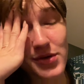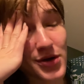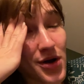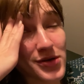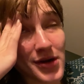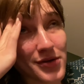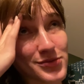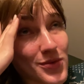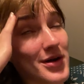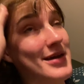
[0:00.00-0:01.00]
God knows
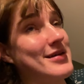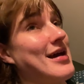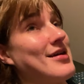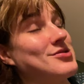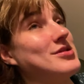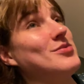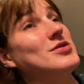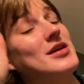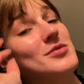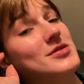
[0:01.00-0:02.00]
what I actually was
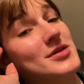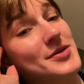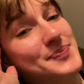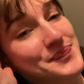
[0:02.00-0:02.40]
able to